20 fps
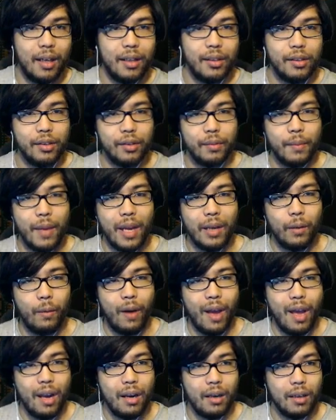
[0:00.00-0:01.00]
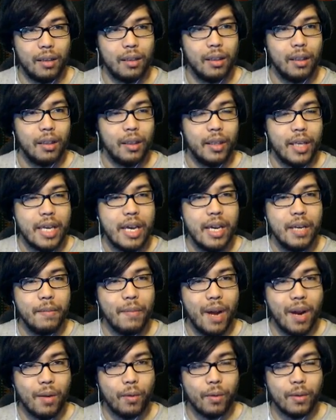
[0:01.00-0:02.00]
Sir Manuel. Heed
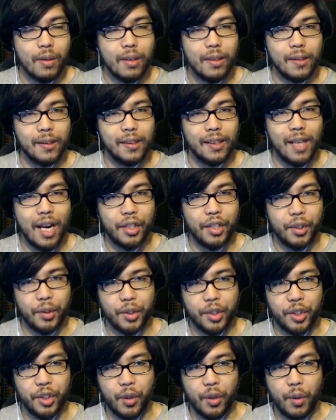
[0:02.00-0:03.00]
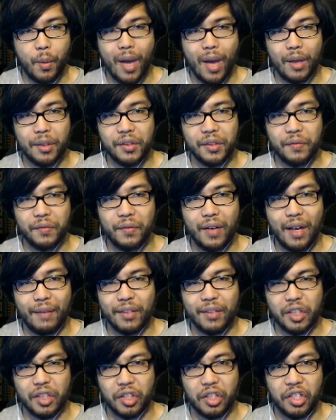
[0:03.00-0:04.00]
my words, and I shall show you how to survive
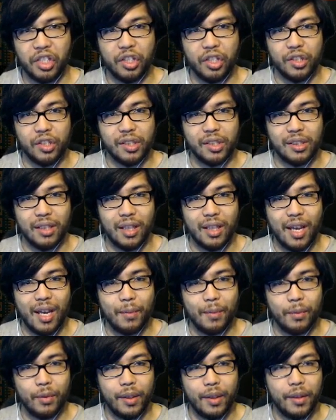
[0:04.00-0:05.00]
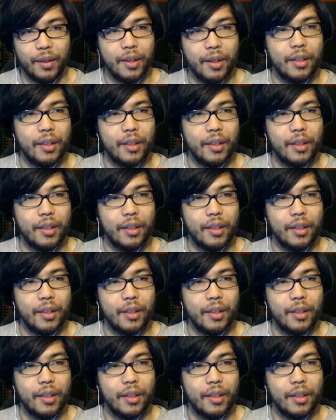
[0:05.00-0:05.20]
this accursed labyrinth.